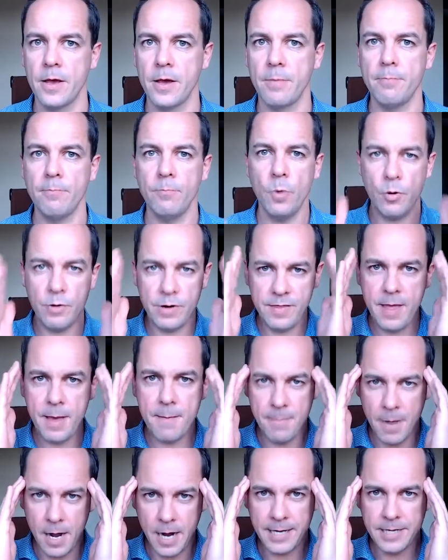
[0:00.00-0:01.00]
more in their
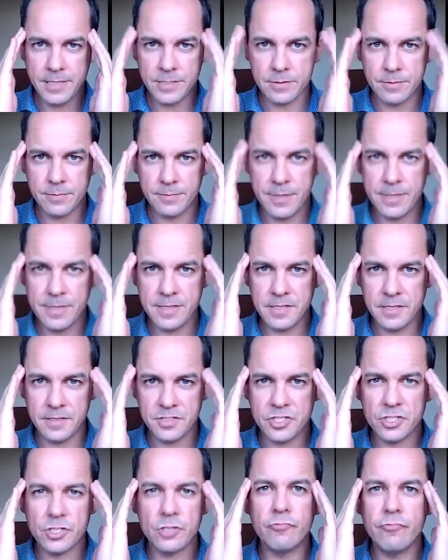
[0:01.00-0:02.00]
mind. These are
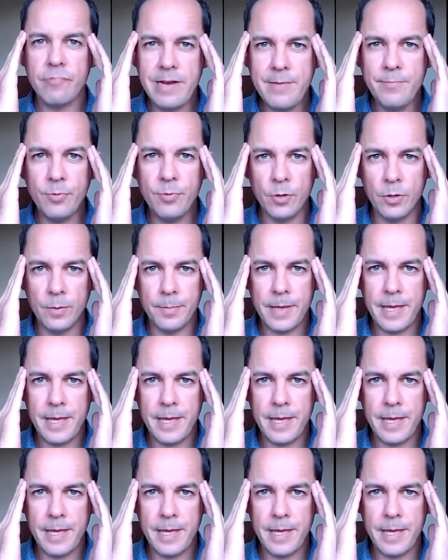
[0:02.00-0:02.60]
cerebral